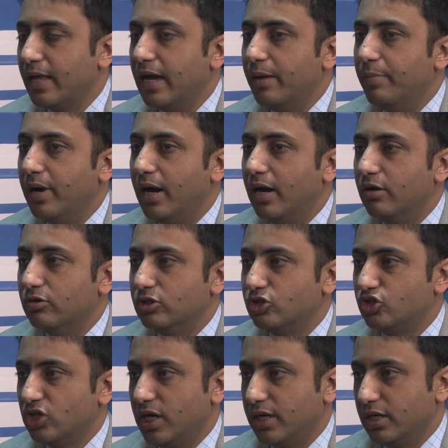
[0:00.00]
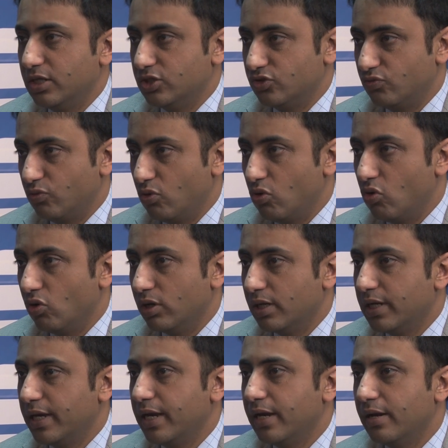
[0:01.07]
about China's role
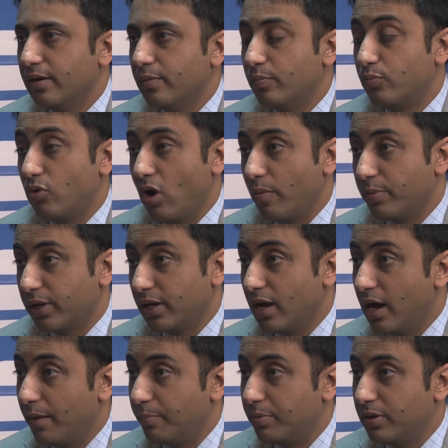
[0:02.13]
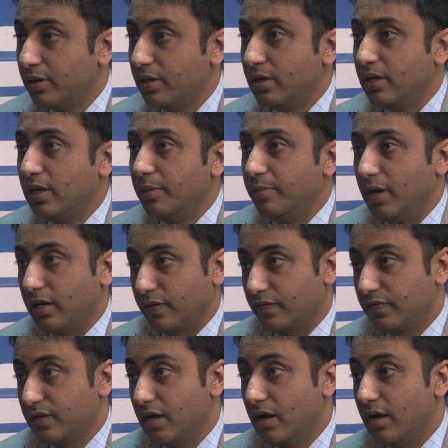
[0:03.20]
in propping up
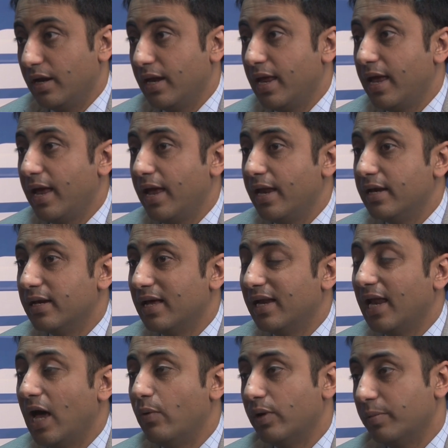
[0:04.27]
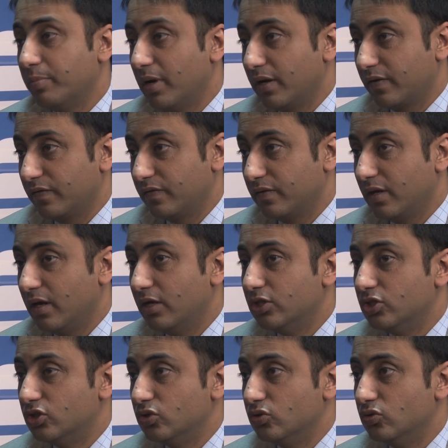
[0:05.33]
Pakistan and allowing Pakistan
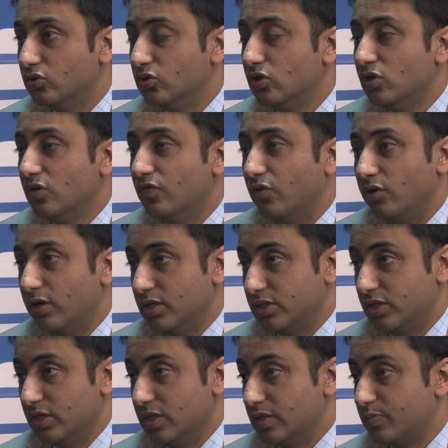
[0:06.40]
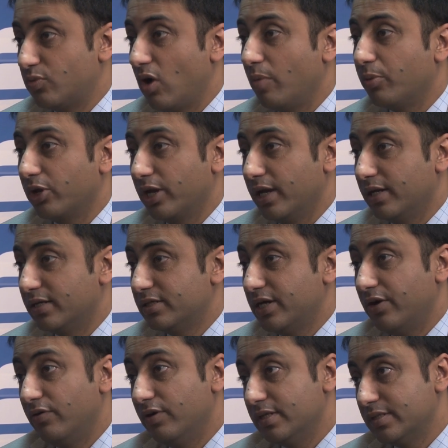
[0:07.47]
to, for instance, propagate
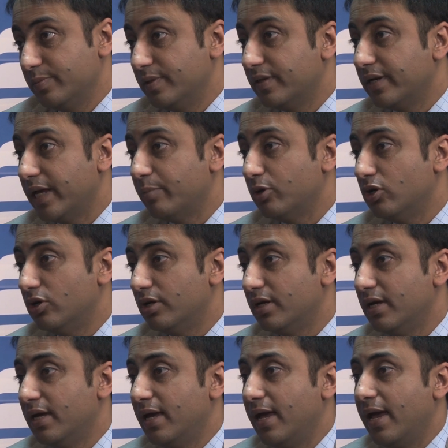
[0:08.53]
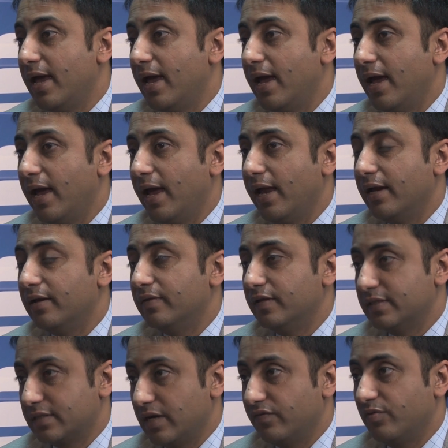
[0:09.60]
terrorism in the neighborhood. And
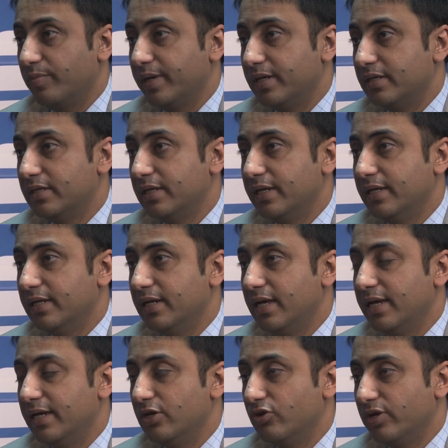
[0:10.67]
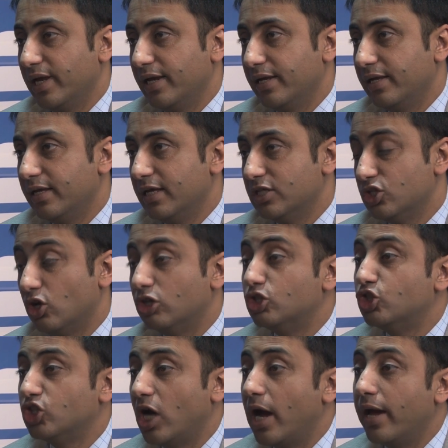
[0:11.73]
this government in, in New Delhi is not
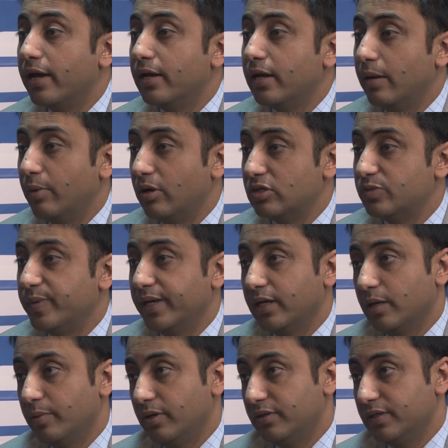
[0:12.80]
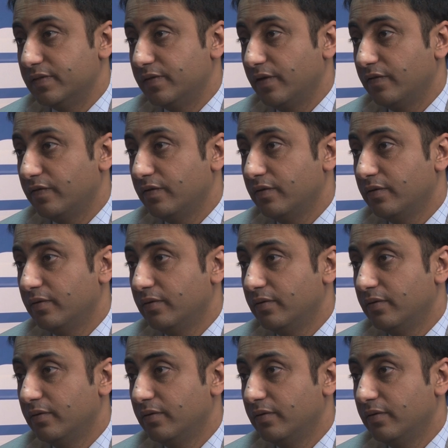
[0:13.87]
shy about speaking about these things.